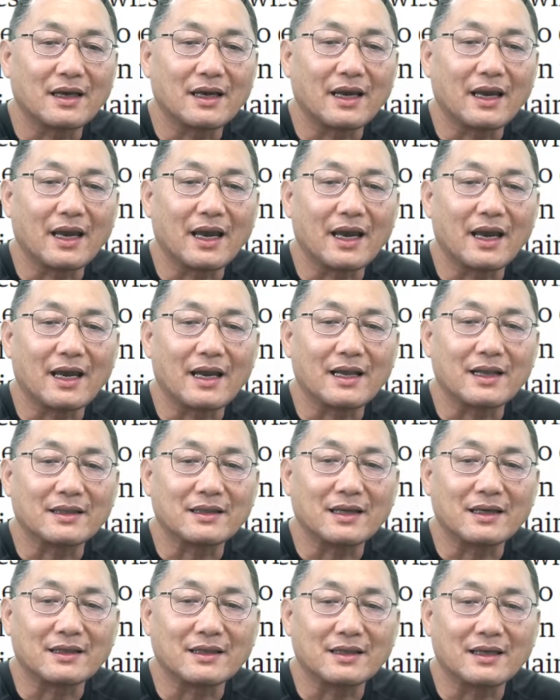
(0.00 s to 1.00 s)
And
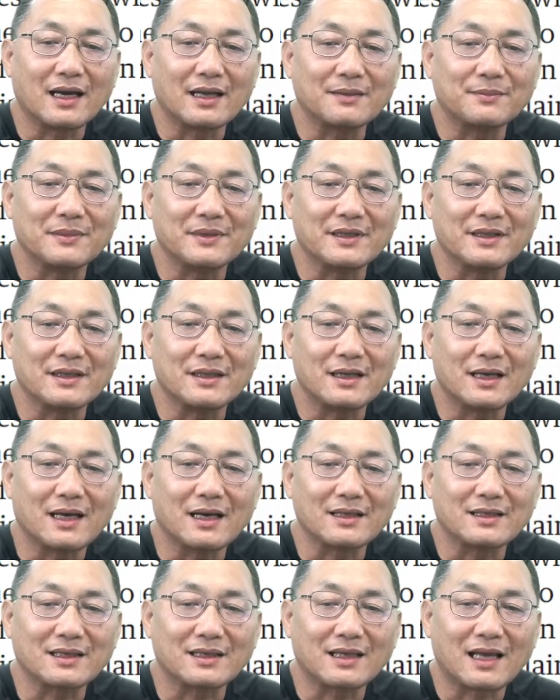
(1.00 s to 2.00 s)
he had been
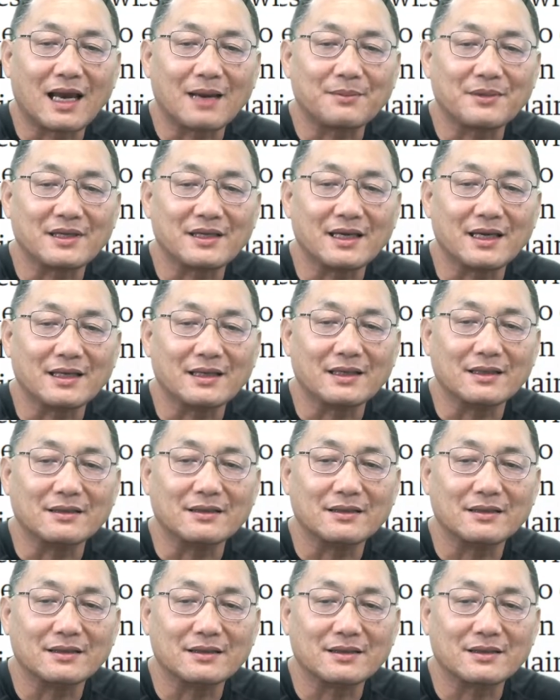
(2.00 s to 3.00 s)
decapitated,
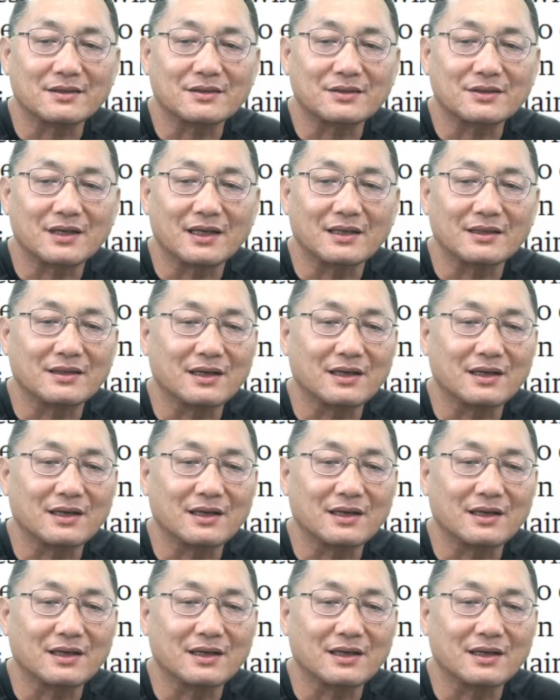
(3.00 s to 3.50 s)
said